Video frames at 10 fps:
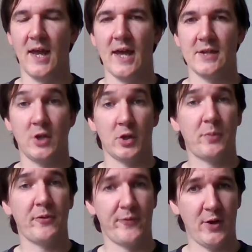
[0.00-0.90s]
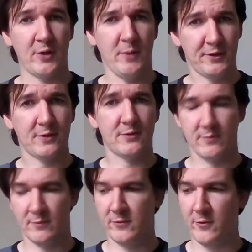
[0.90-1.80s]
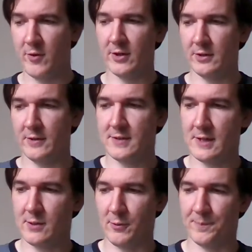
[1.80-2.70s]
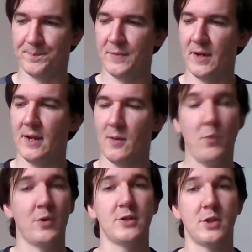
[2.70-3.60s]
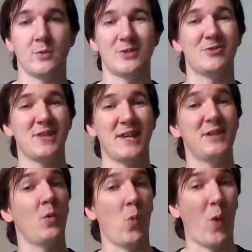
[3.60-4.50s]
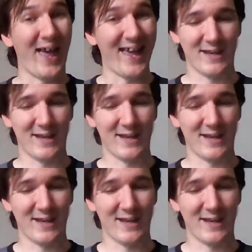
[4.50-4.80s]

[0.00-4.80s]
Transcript: the preferred method for writing a lot of SQL. And what you do is you stick it in your where